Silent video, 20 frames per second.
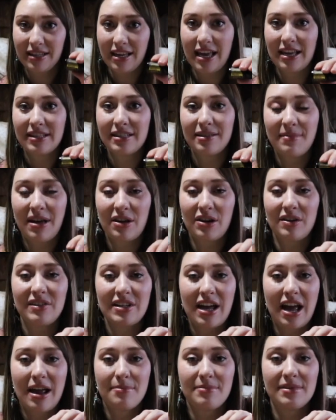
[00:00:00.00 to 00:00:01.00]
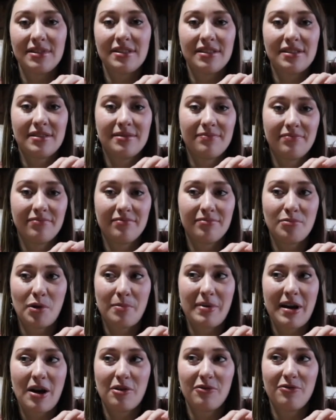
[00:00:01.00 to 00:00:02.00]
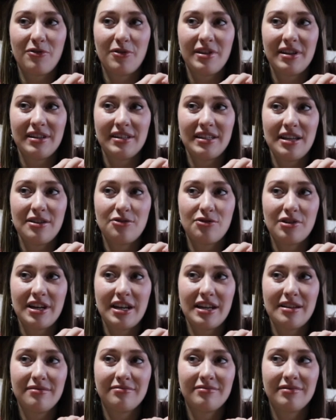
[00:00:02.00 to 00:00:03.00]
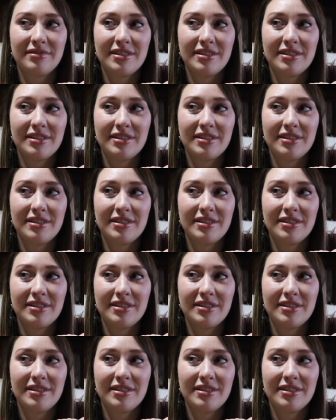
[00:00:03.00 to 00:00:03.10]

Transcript: X amount of times more powerful than tea tree.